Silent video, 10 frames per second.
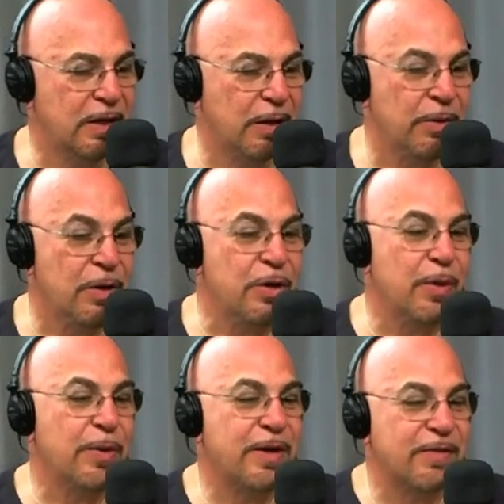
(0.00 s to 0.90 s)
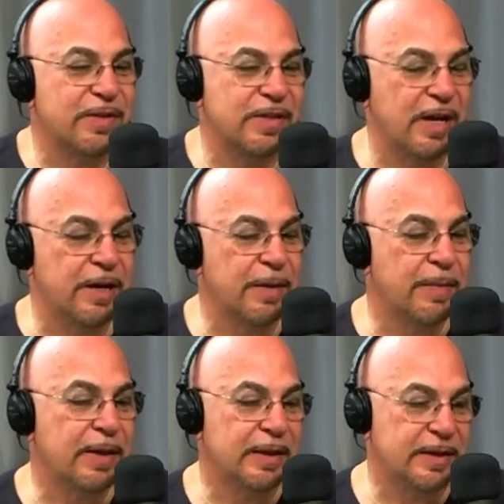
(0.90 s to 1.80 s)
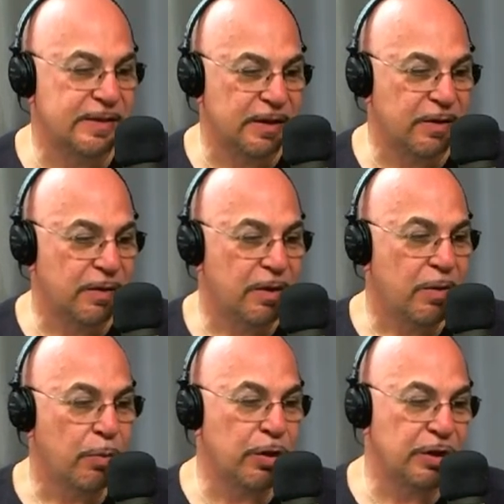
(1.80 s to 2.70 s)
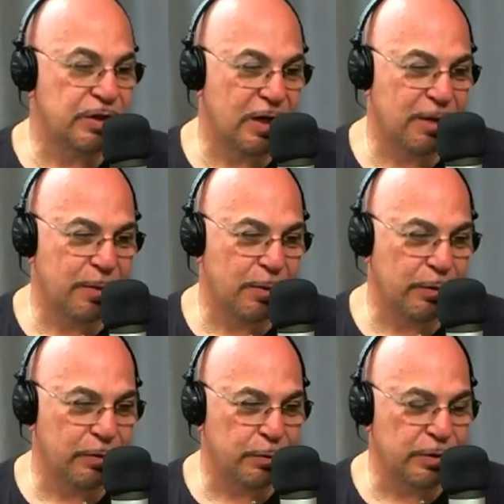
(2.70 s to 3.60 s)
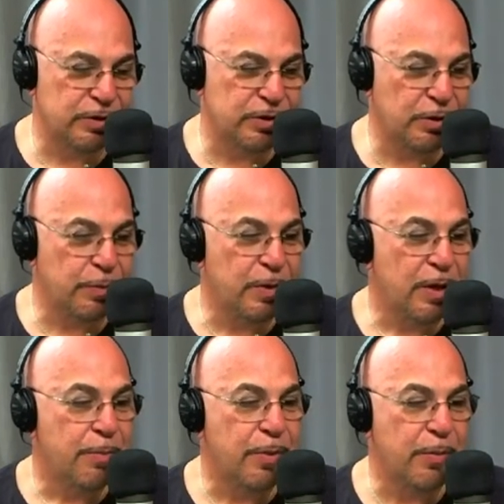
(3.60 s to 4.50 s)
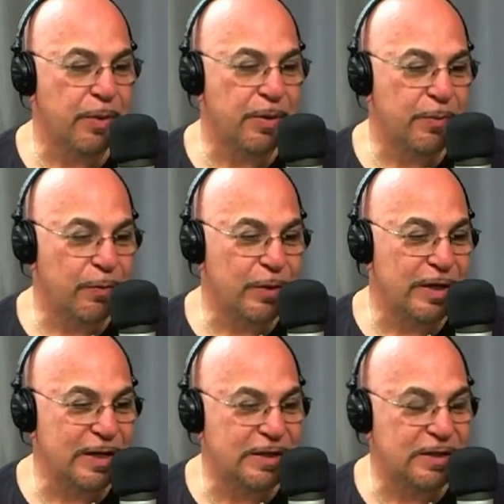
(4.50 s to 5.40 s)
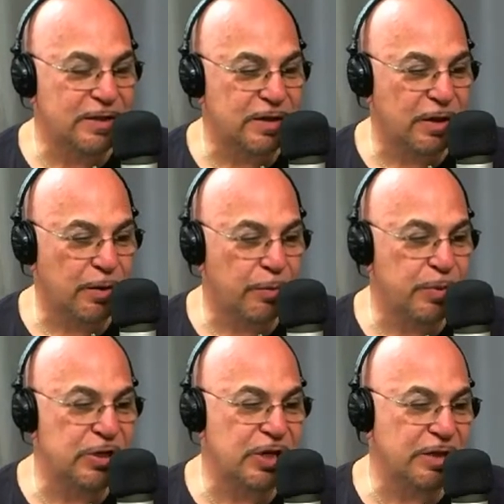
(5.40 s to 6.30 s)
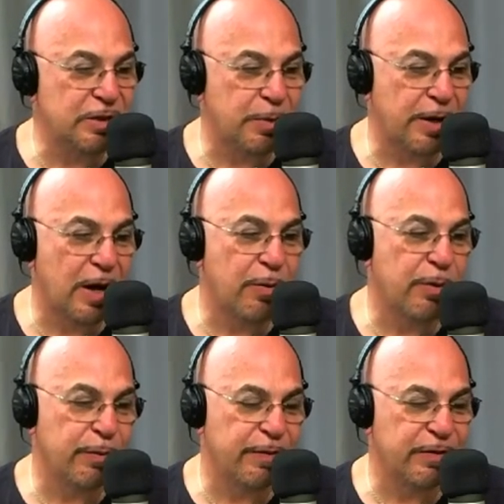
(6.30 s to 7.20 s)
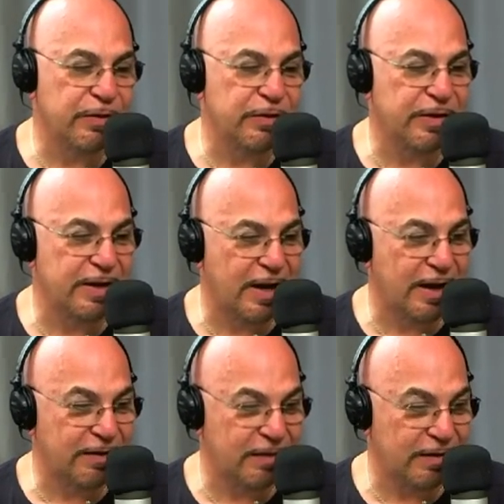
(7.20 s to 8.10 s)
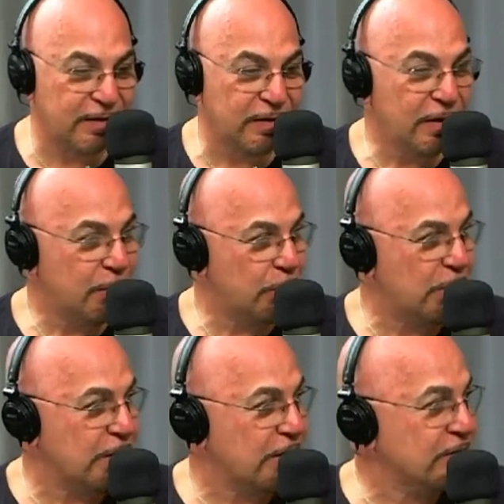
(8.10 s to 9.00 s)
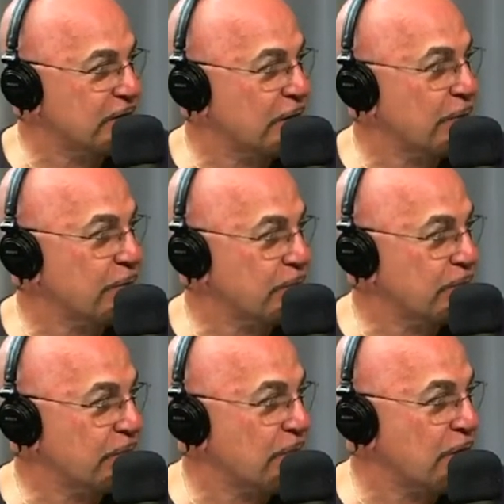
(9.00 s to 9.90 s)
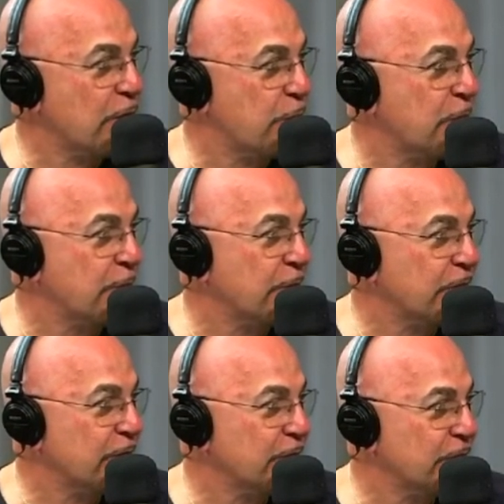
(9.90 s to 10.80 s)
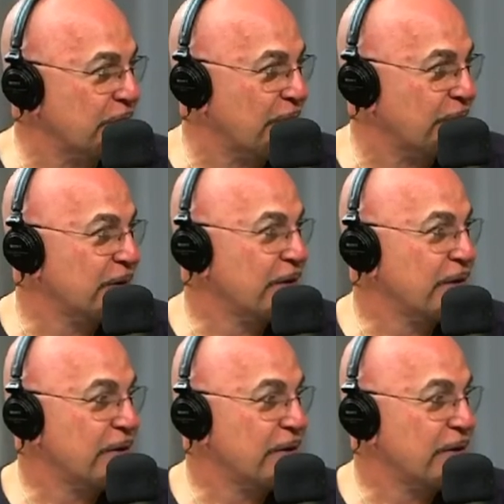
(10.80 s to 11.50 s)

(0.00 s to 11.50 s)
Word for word: you know, no one ever said, listen, we're going to talk about World War II, but we, we need to, you know, be gentle about how we refer to the Nazis because, you know, there are people who, you know,